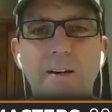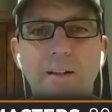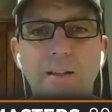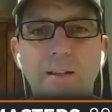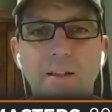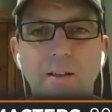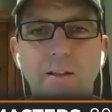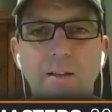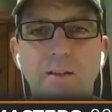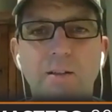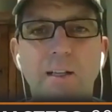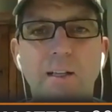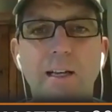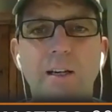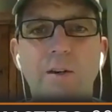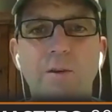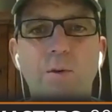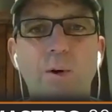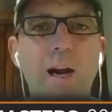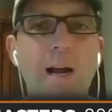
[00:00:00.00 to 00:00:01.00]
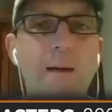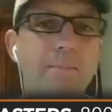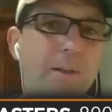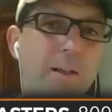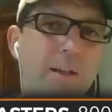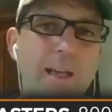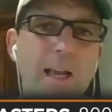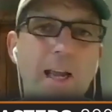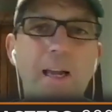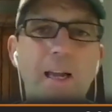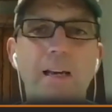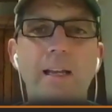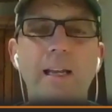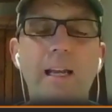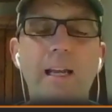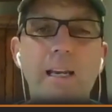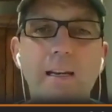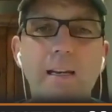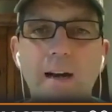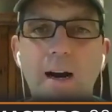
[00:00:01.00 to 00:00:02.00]
You look like crap. You can't
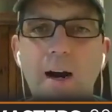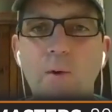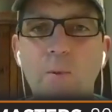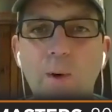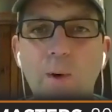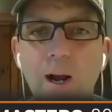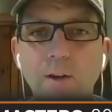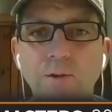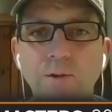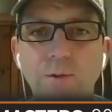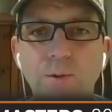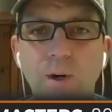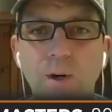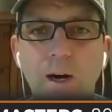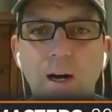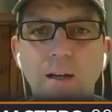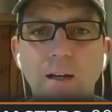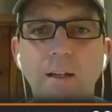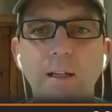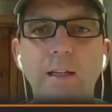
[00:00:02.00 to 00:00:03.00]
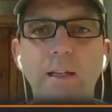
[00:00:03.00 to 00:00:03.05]
eat in our restaurant.